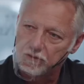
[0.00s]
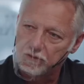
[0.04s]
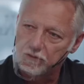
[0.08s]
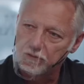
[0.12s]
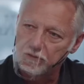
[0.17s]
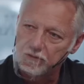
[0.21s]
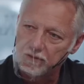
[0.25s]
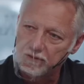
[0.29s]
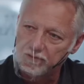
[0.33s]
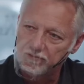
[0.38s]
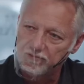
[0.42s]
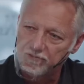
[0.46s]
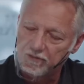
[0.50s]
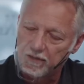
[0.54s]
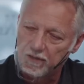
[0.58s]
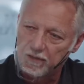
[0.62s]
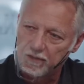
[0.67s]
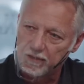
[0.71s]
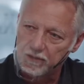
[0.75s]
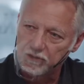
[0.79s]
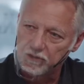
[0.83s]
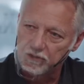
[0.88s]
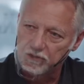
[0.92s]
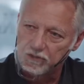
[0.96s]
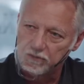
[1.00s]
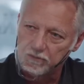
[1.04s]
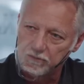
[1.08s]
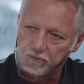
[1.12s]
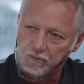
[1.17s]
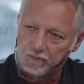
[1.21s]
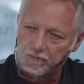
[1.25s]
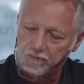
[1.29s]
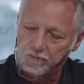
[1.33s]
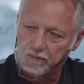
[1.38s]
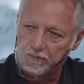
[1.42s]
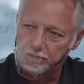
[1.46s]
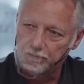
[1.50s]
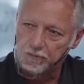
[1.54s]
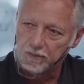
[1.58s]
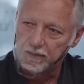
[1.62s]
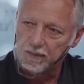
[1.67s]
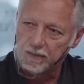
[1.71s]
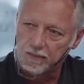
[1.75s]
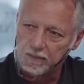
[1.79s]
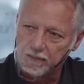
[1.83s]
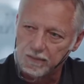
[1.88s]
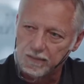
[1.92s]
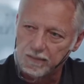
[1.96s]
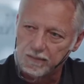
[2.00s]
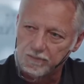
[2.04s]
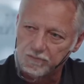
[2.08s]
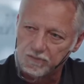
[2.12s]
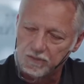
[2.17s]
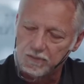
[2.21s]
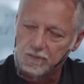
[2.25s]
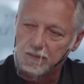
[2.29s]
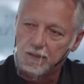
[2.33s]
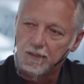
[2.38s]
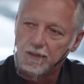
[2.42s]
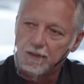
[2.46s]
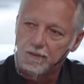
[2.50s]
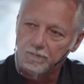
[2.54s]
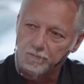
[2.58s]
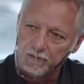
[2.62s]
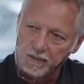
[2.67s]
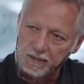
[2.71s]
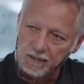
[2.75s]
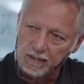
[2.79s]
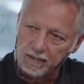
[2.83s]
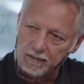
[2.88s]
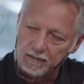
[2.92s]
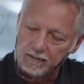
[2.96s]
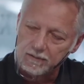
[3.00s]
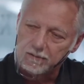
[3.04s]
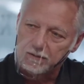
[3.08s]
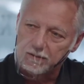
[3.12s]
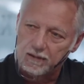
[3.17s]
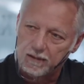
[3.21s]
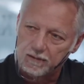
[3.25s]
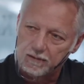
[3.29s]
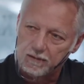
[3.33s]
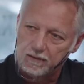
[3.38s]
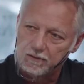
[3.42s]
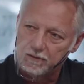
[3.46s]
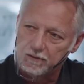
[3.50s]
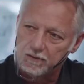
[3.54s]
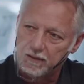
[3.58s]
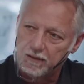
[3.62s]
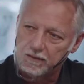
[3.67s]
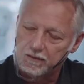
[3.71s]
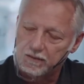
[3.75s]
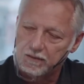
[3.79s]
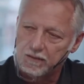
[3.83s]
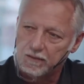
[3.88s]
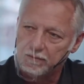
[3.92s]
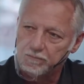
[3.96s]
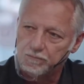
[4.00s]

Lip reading: to the far edges and bringing leaves and bringing the sun and